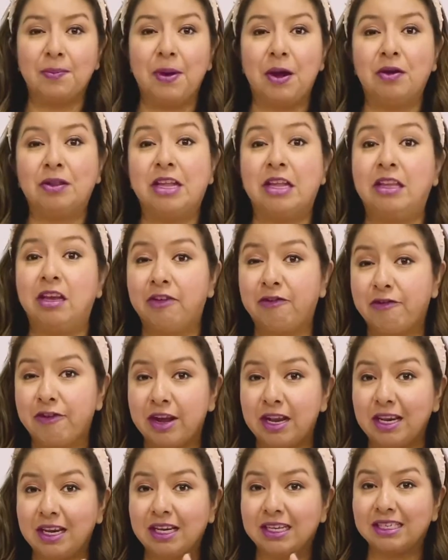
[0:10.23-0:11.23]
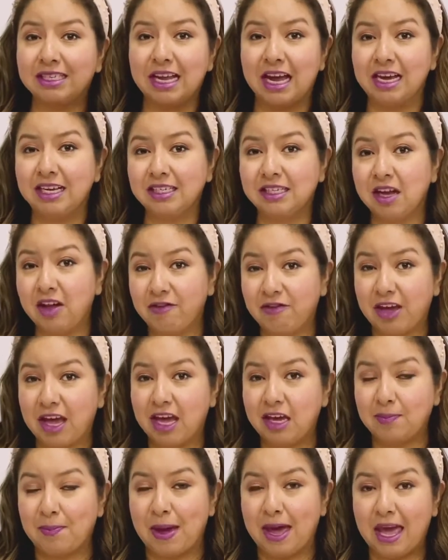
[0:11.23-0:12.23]
the different size of cake
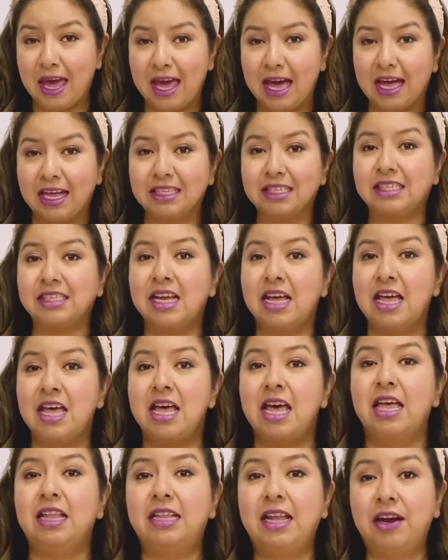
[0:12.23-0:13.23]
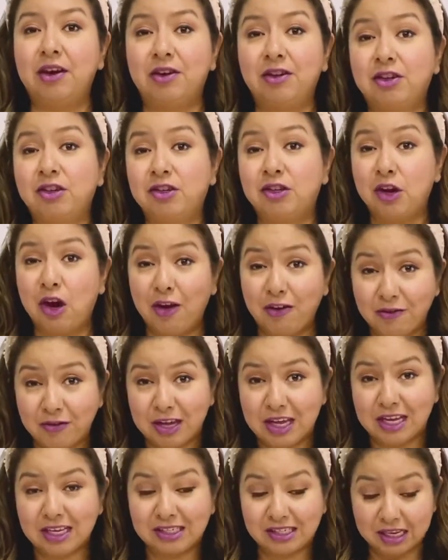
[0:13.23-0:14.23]
pans, their
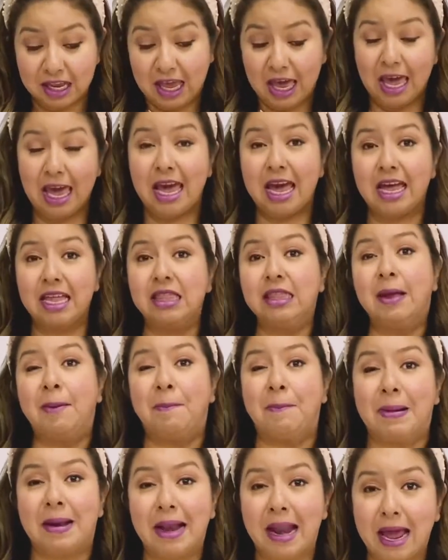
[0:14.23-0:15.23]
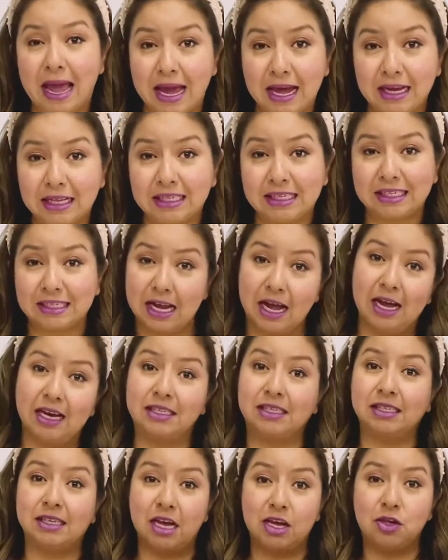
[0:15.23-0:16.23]
servings, and the plate size
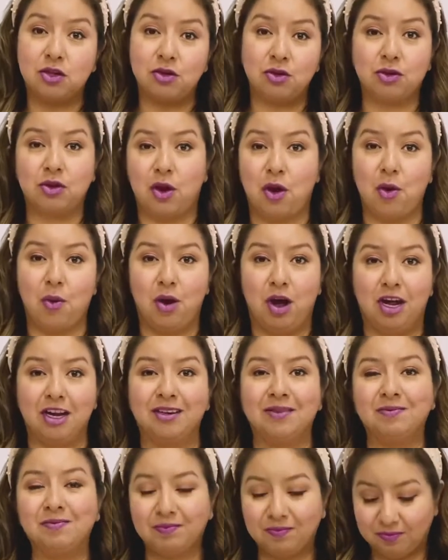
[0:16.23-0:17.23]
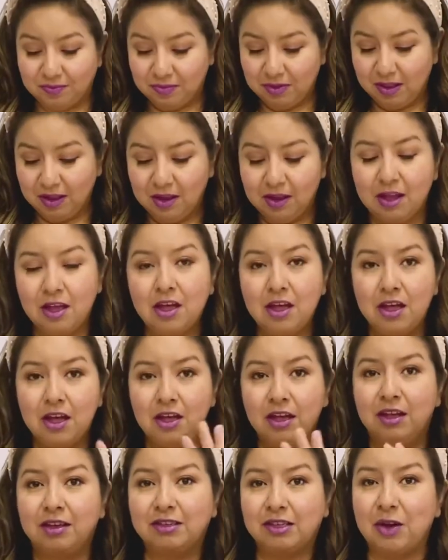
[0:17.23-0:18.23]
they should go on.
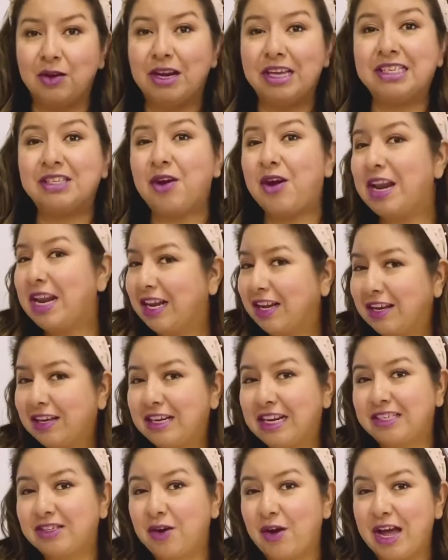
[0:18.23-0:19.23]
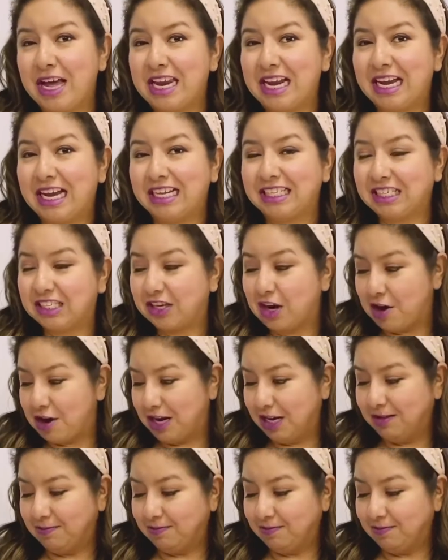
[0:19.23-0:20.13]
So let's go ahead and get started.